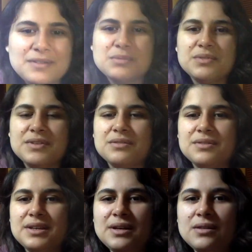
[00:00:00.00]
let's move
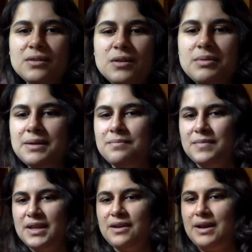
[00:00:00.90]
over here a little bit.
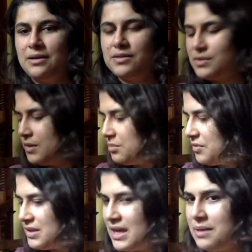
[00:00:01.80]
Alright, so we're gonna
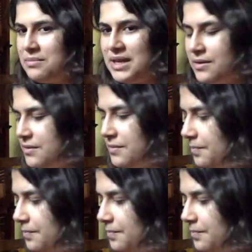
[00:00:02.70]
move him down.